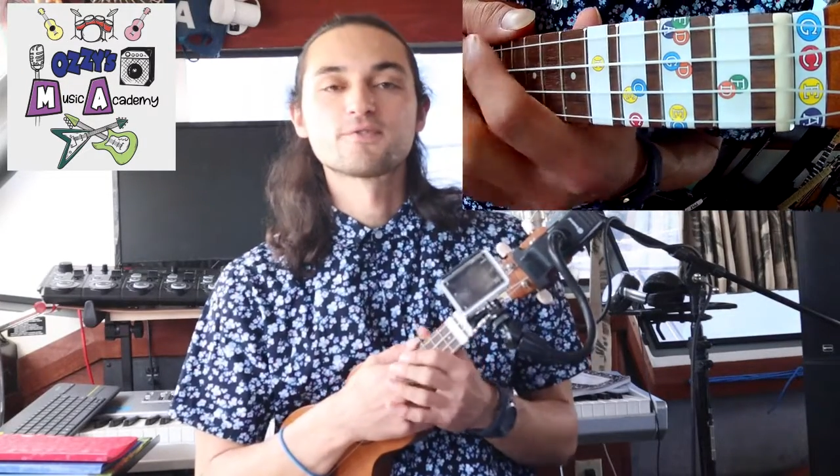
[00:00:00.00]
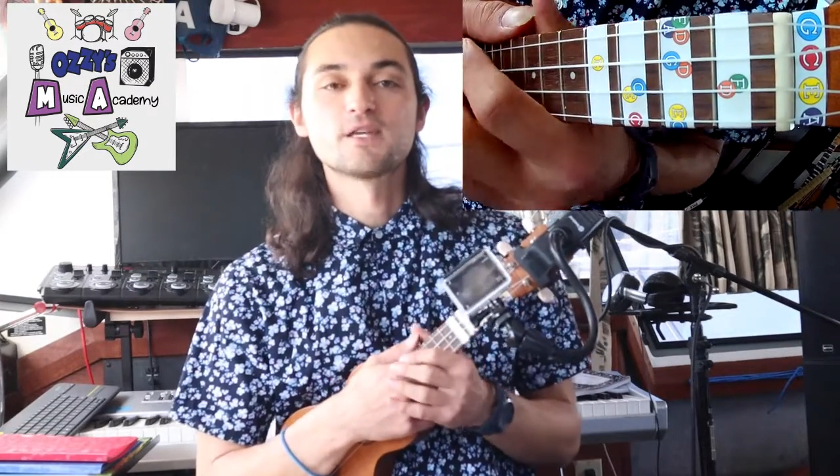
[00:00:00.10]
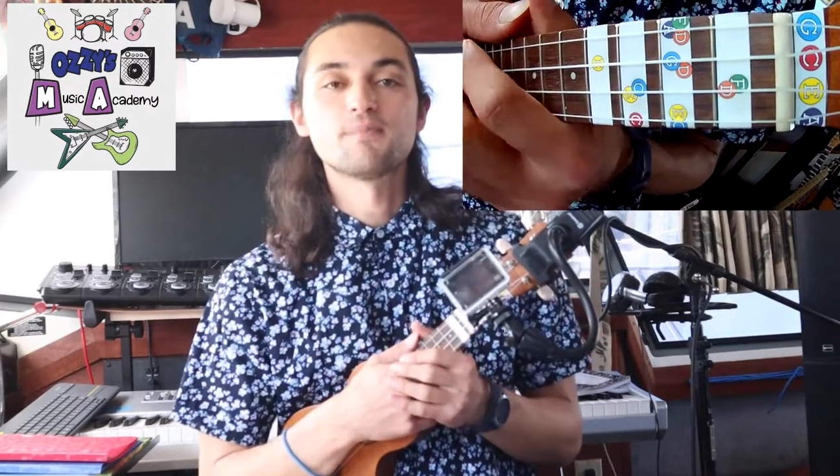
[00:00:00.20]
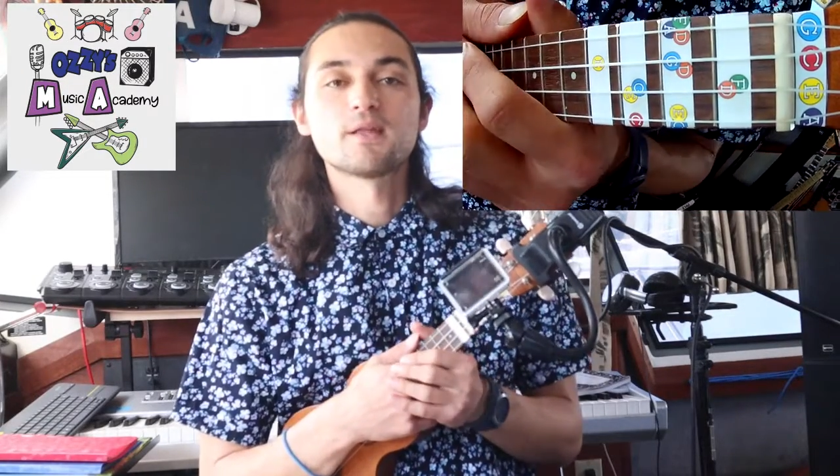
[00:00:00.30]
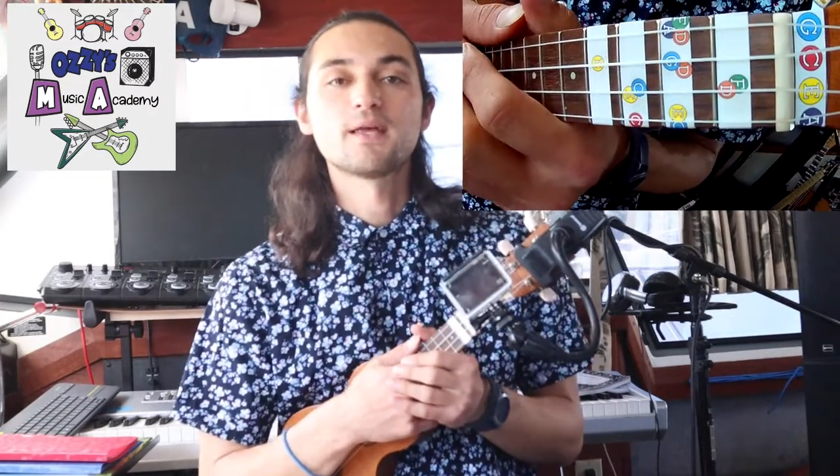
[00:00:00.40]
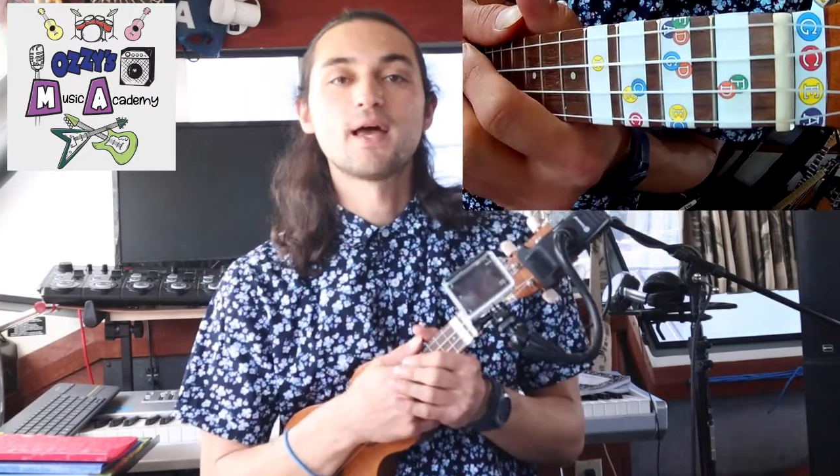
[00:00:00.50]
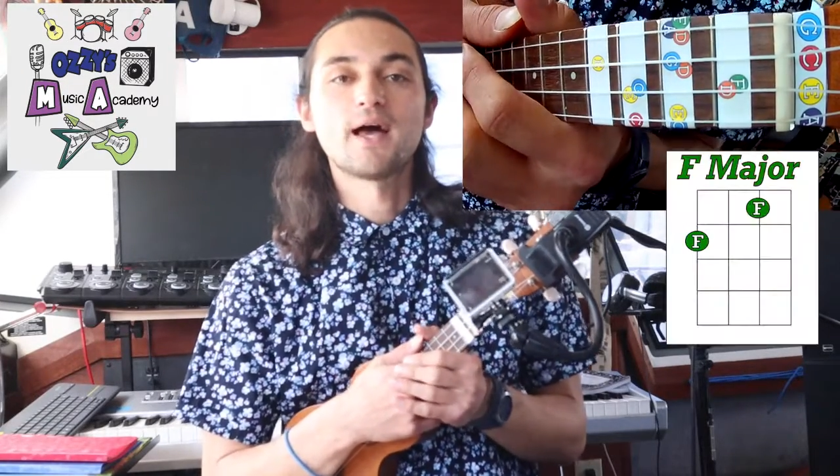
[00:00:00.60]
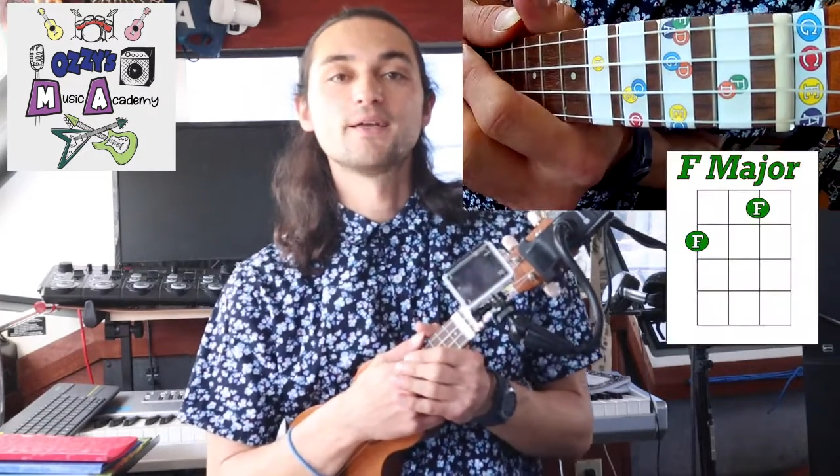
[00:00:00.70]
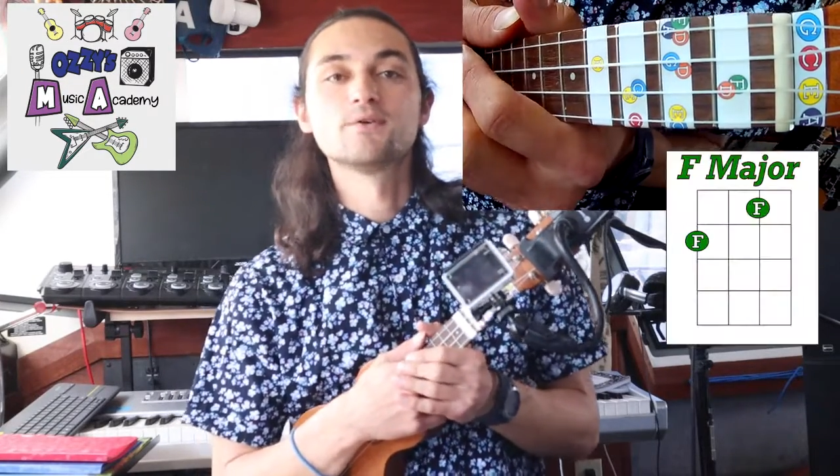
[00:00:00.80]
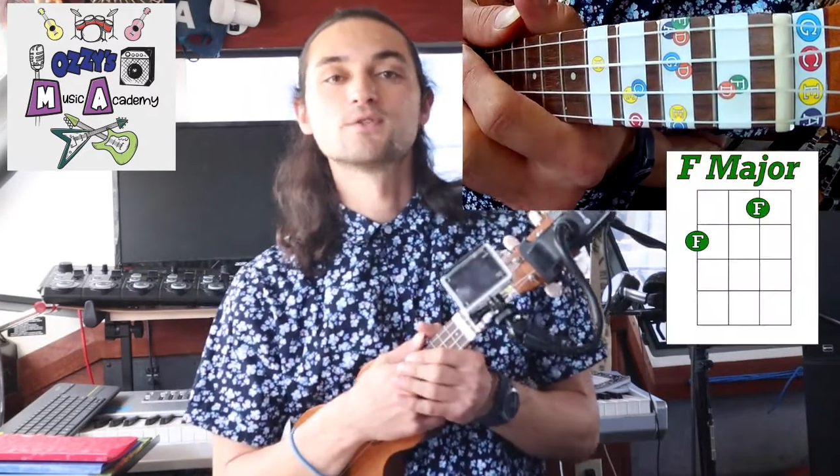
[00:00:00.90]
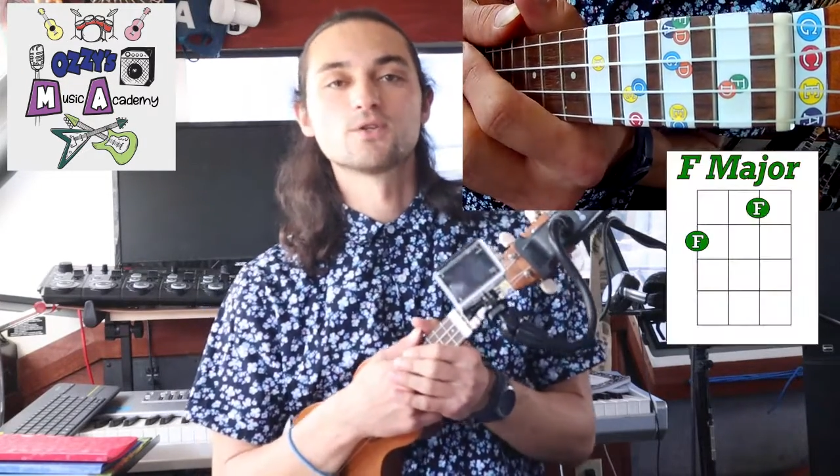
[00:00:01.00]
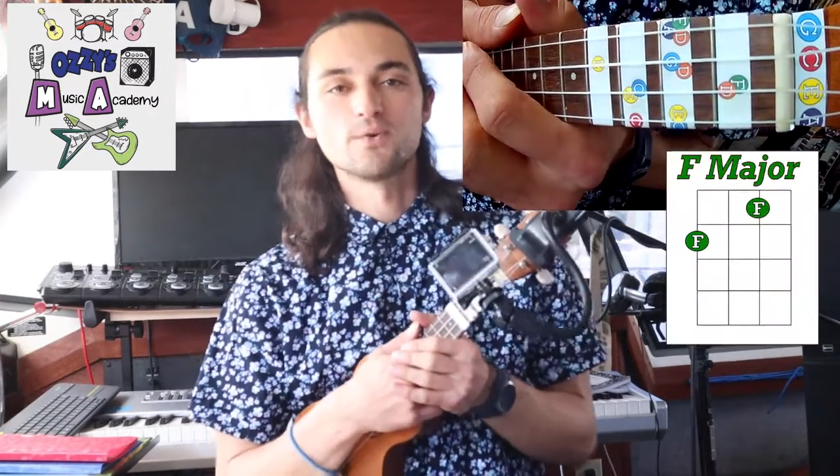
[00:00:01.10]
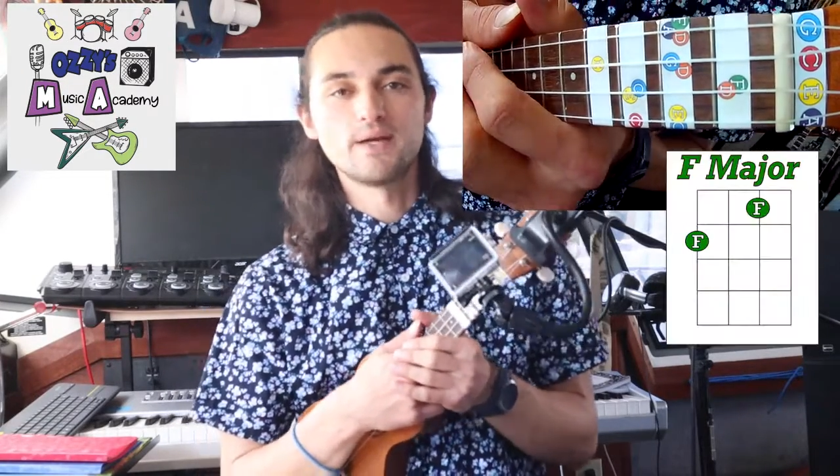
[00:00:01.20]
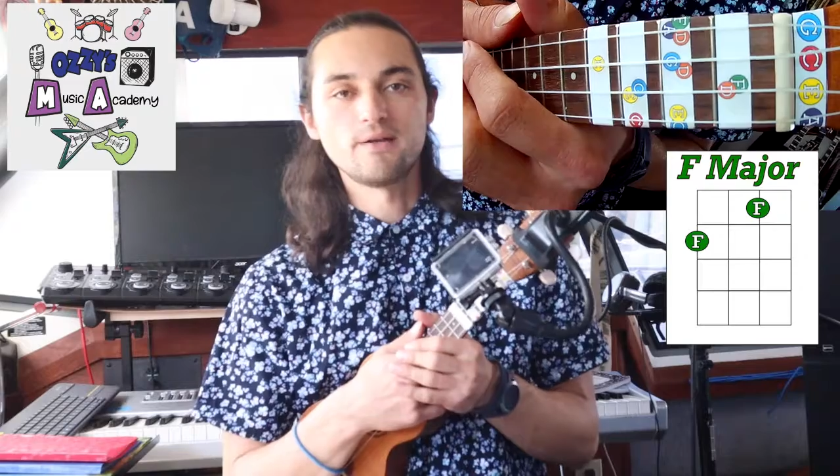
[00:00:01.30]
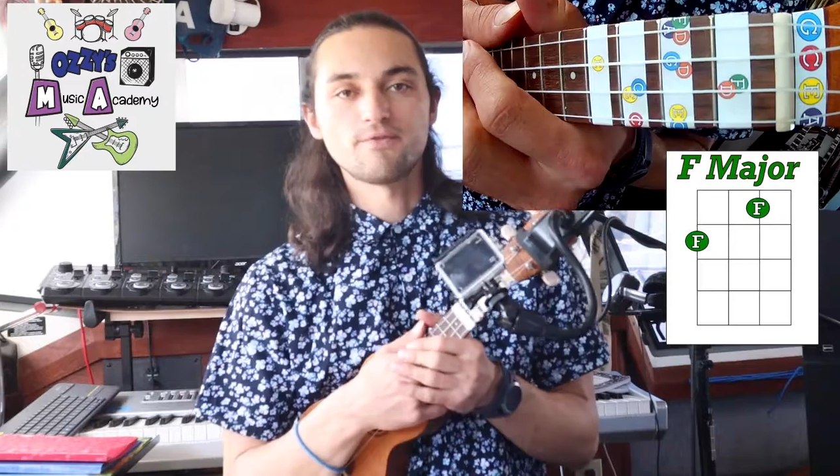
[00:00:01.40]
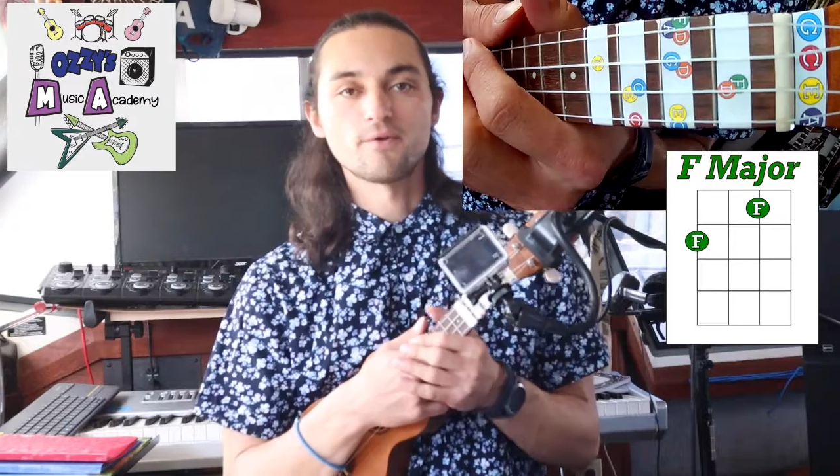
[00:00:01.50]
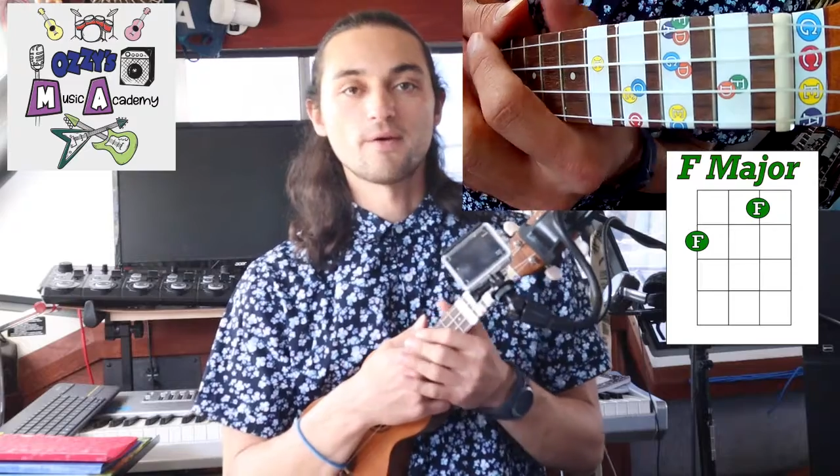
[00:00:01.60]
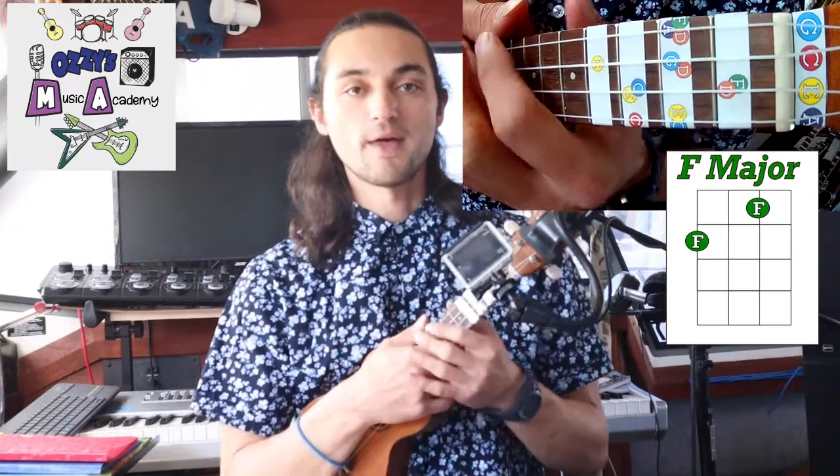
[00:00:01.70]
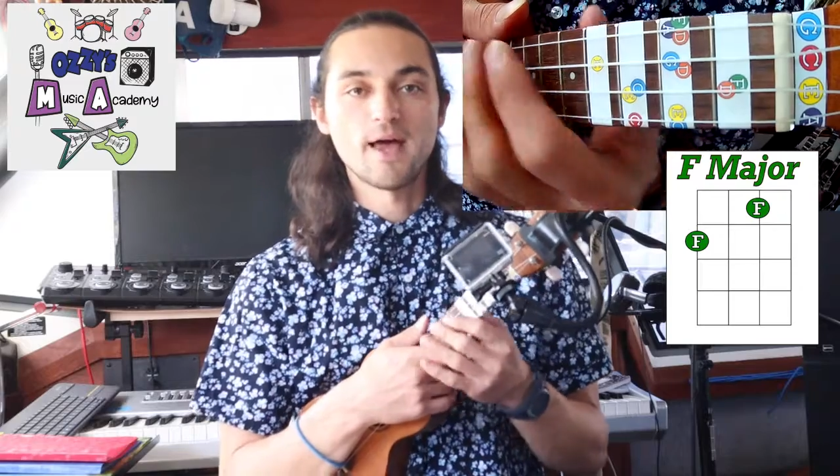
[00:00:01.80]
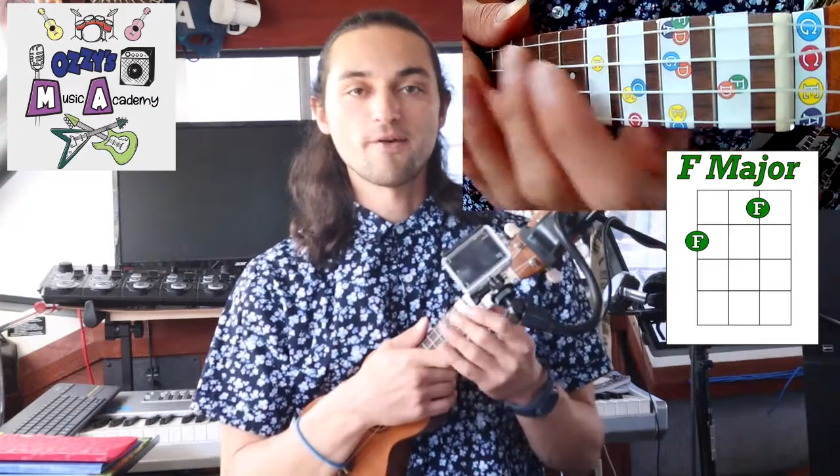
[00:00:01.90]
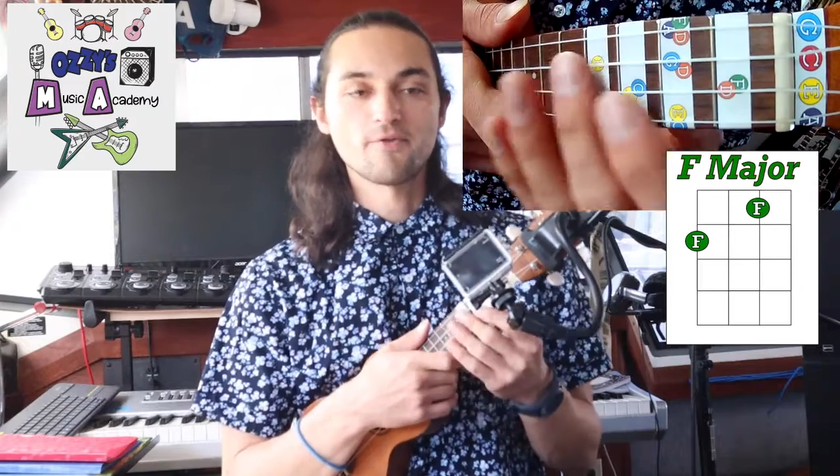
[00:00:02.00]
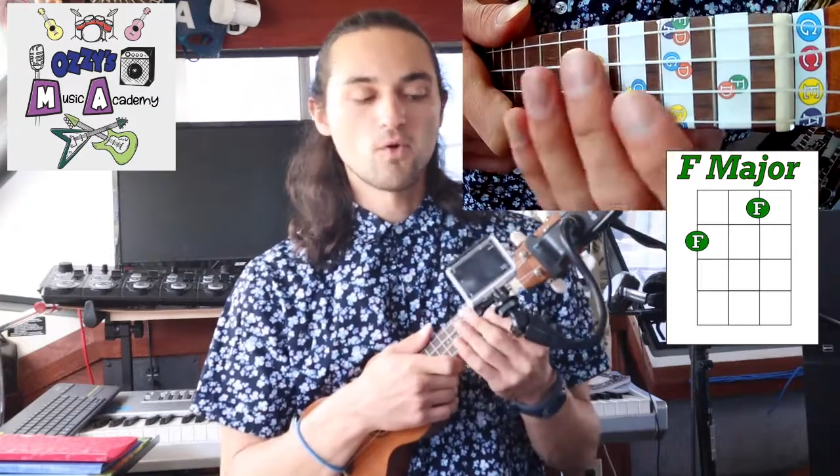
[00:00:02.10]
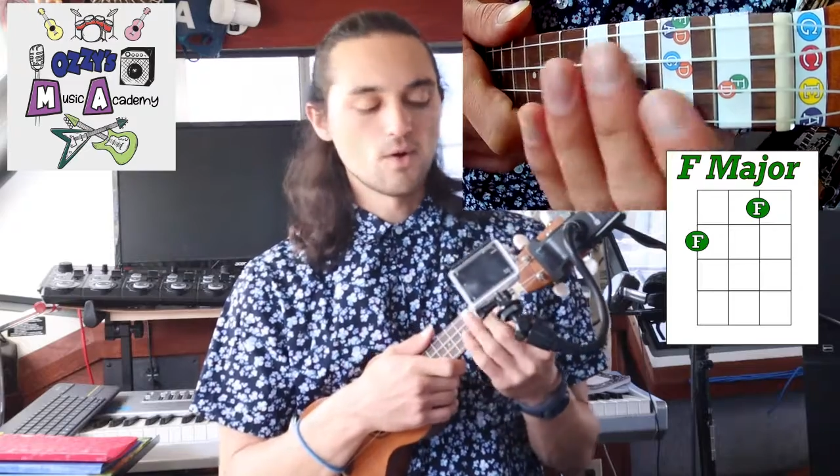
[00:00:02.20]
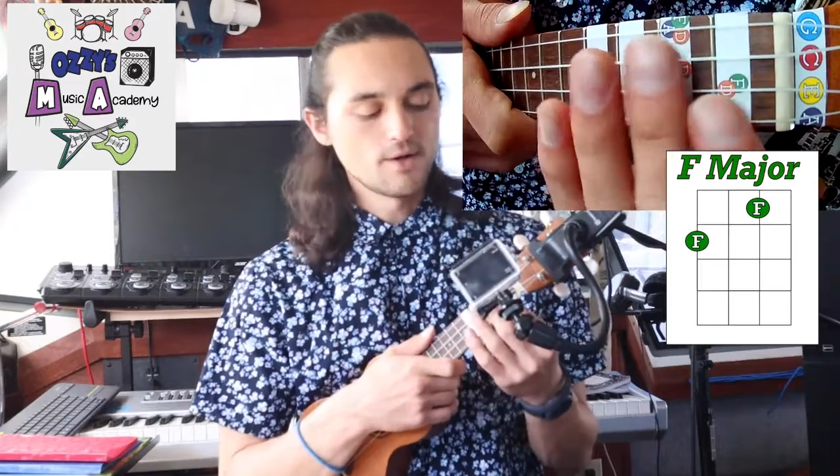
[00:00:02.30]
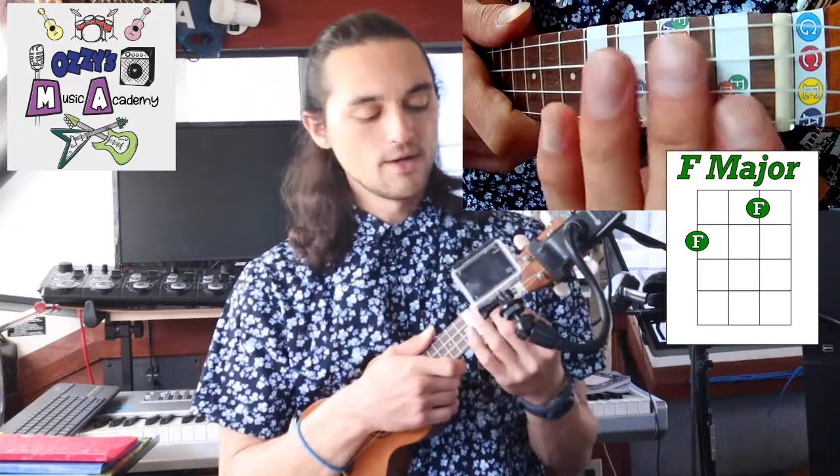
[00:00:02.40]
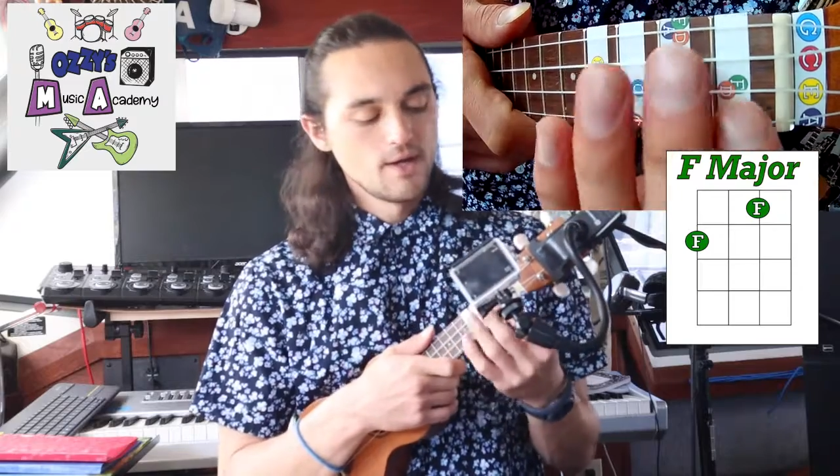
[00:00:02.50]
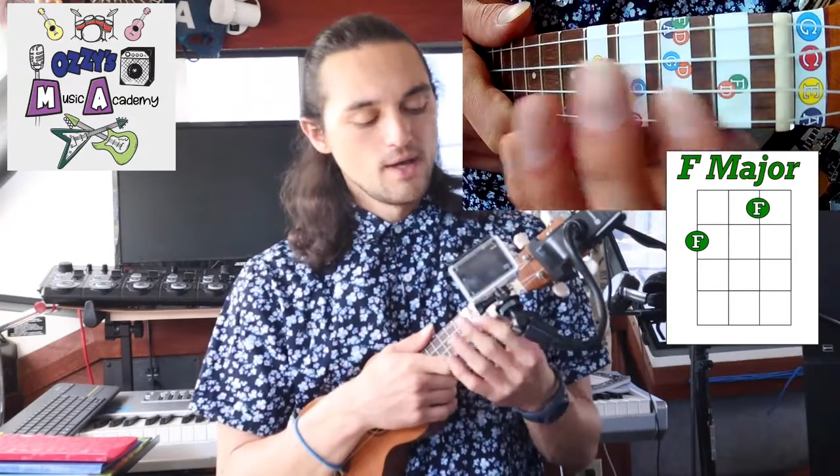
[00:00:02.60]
Typically I use green for the F chord.